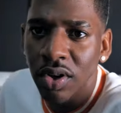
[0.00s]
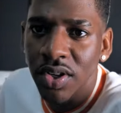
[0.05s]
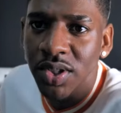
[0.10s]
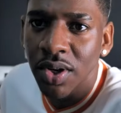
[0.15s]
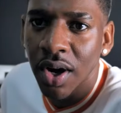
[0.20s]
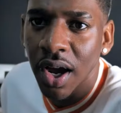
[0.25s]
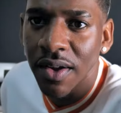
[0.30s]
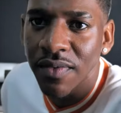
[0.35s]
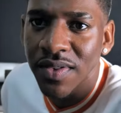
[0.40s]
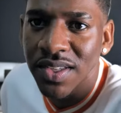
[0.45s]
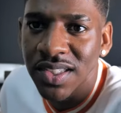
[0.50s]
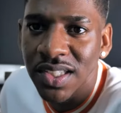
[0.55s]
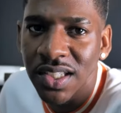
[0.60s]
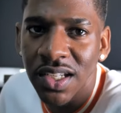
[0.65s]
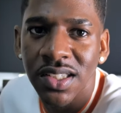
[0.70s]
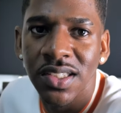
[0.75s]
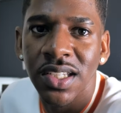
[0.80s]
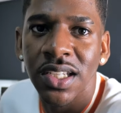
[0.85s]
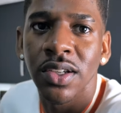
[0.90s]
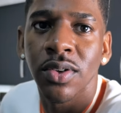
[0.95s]
lot's can't even see
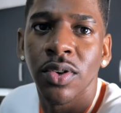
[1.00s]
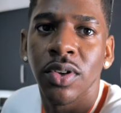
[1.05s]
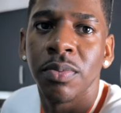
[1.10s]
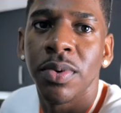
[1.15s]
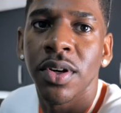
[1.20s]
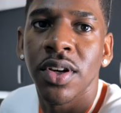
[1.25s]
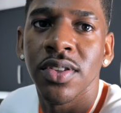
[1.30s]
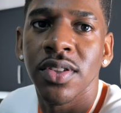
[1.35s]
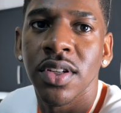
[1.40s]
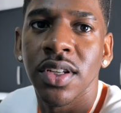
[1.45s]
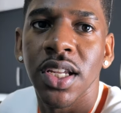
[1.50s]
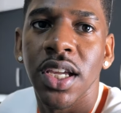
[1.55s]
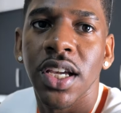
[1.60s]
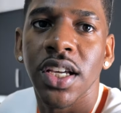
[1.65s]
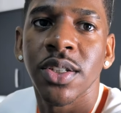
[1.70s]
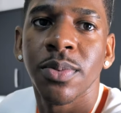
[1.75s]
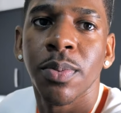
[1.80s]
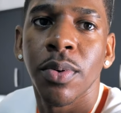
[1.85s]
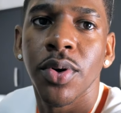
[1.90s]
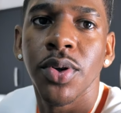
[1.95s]
the team good because of the
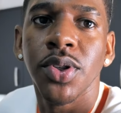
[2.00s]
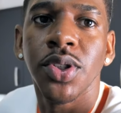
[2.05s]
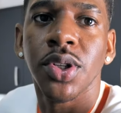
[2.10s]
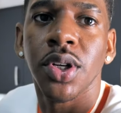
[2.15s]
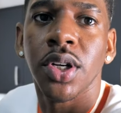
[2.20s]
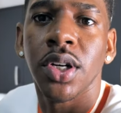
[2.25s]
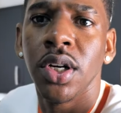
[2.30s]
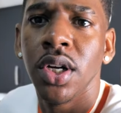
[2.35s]
exposure.